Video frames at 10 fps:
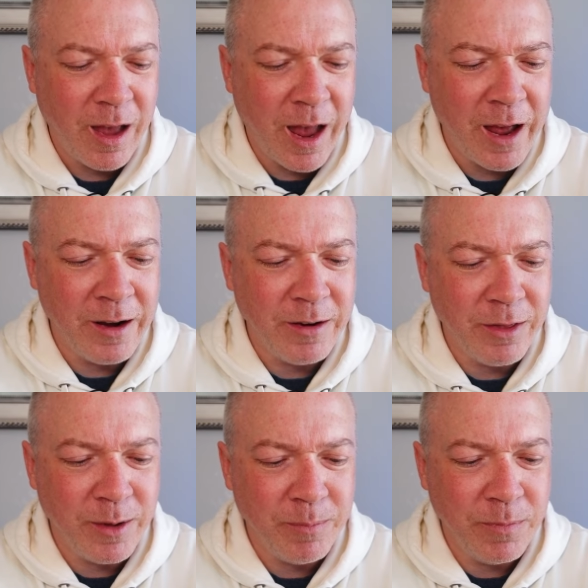And
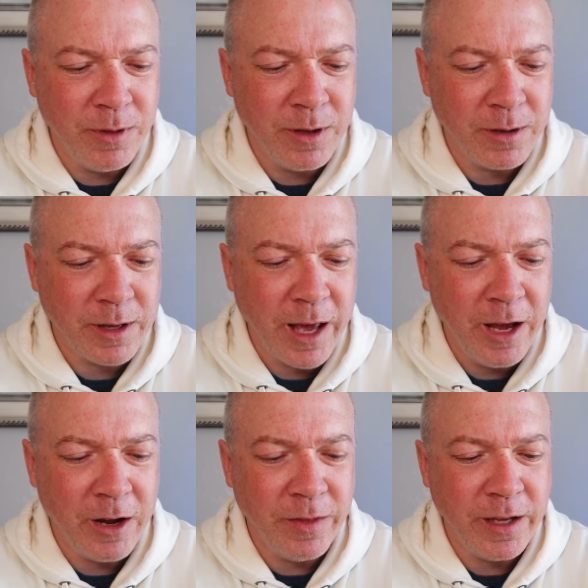the, the
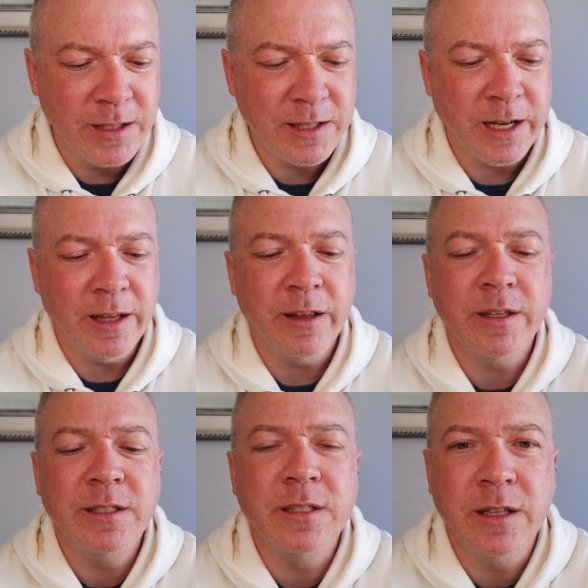cake on the inside, like
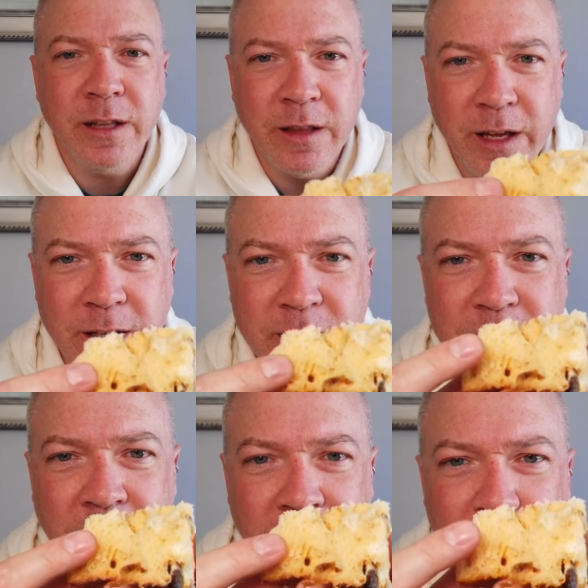this is the, the
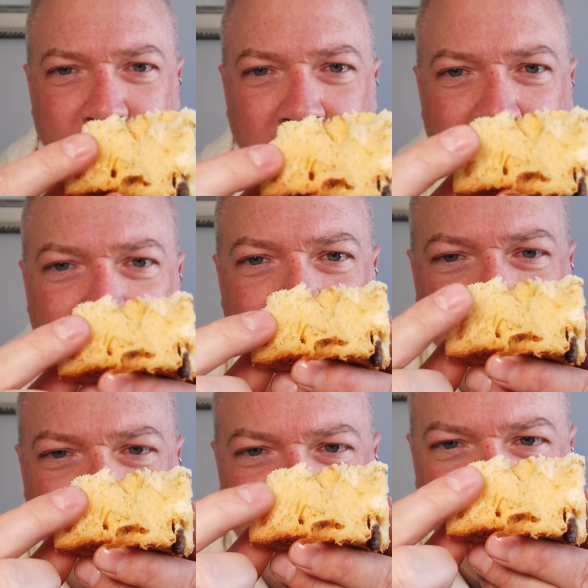inside part
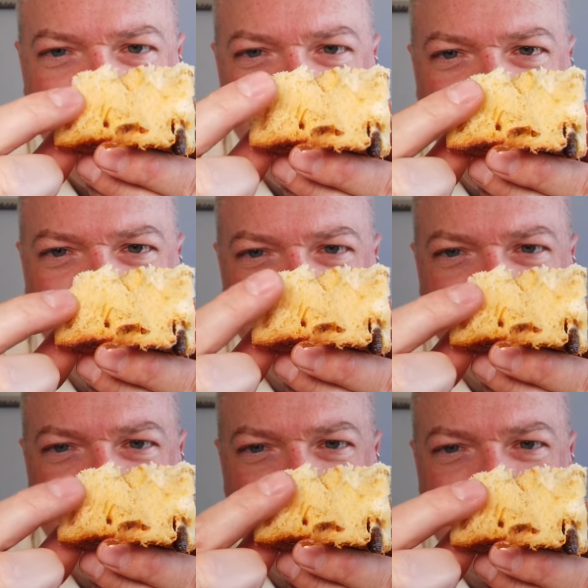here, uh,
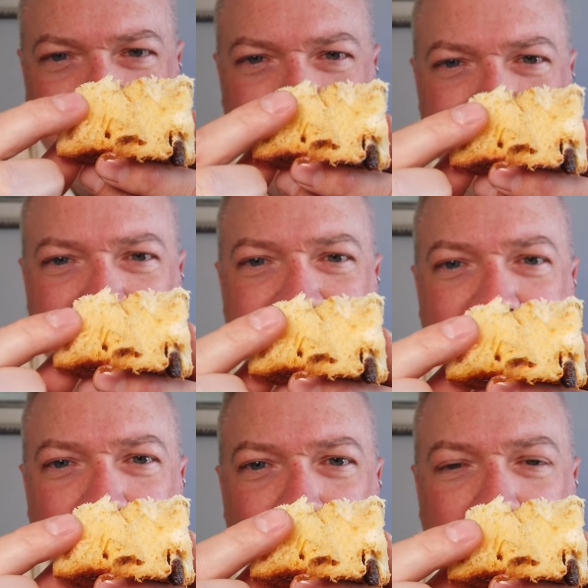feels like
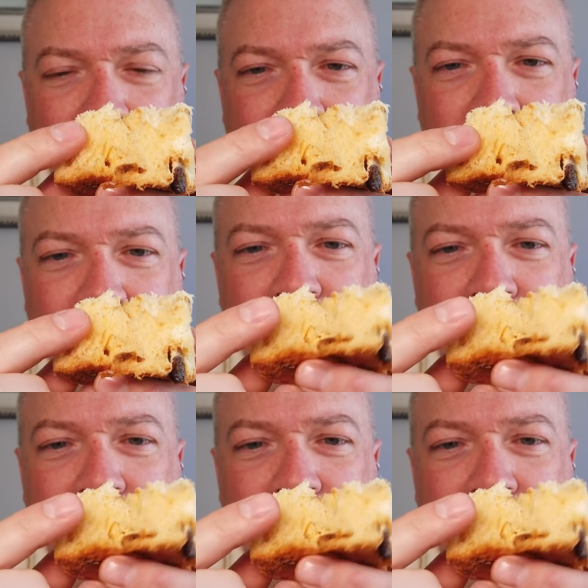stale bread.